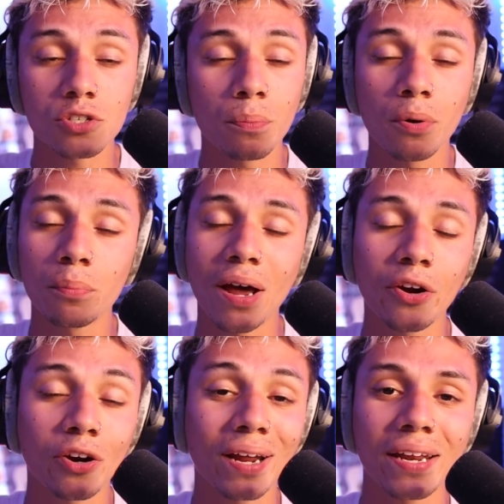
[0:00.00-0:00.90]
So boom, now
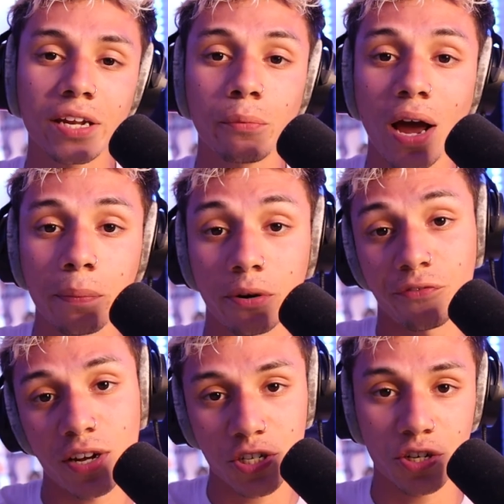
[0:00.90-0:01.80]
you're an indie rock
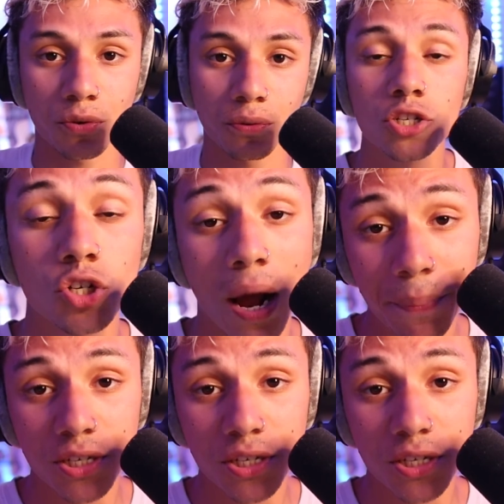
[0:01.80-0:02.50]
professional. Drop a